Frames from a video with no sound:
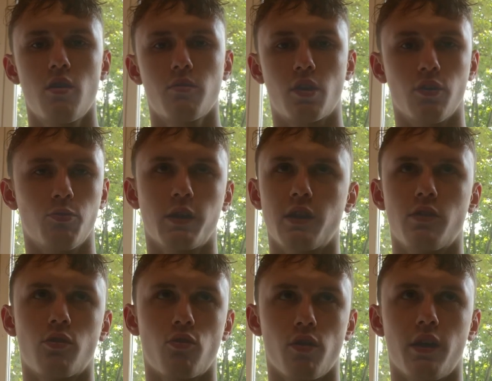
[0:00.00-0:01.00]
Because we can
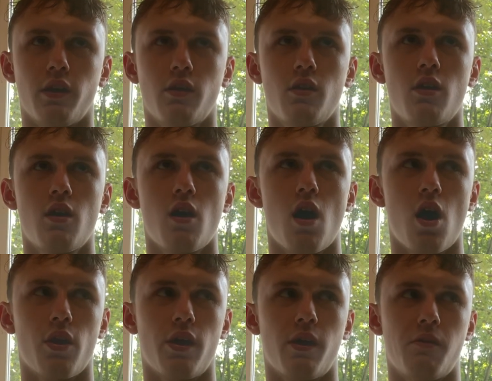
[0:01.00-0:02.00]
agree
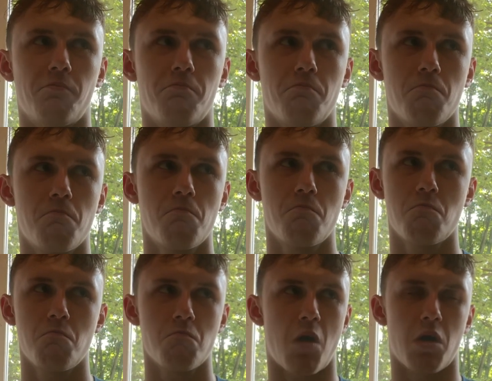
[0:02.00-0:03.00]

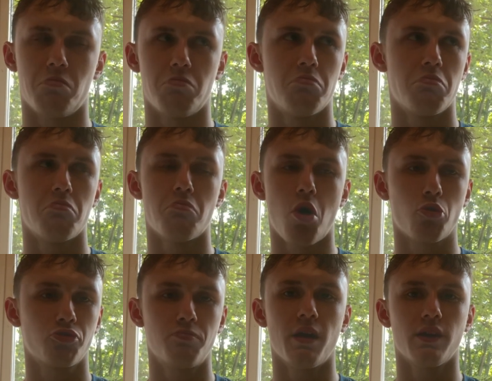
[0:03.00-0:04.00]
on
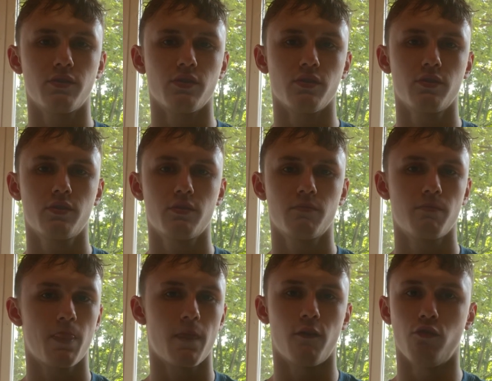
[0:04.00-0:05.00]
most bases
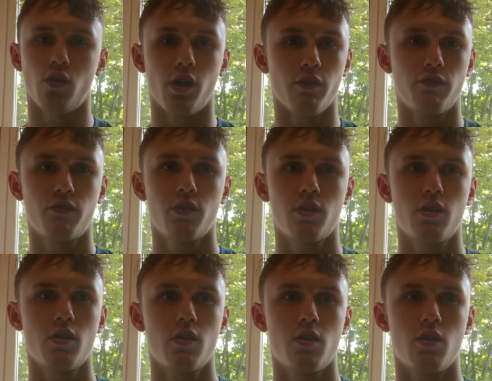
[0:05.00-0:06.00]
of life,
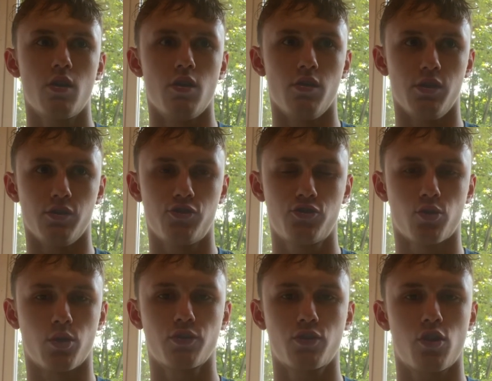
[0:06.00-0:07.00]
the
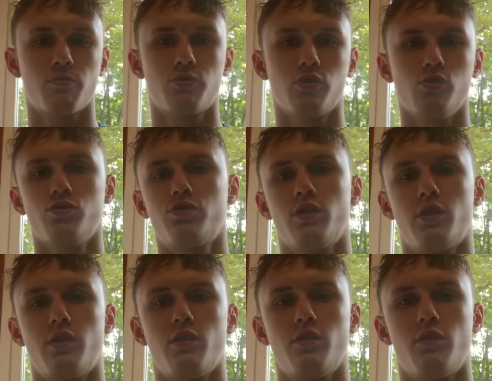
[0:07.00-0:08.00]
short-term
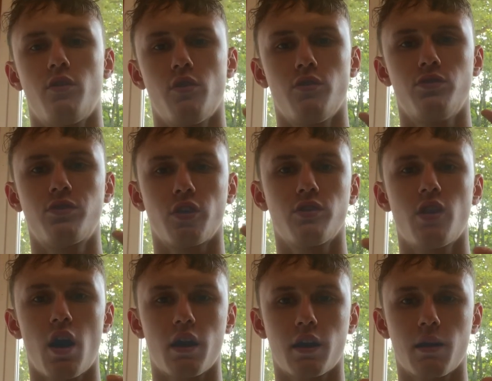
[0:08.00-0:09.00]
solution does not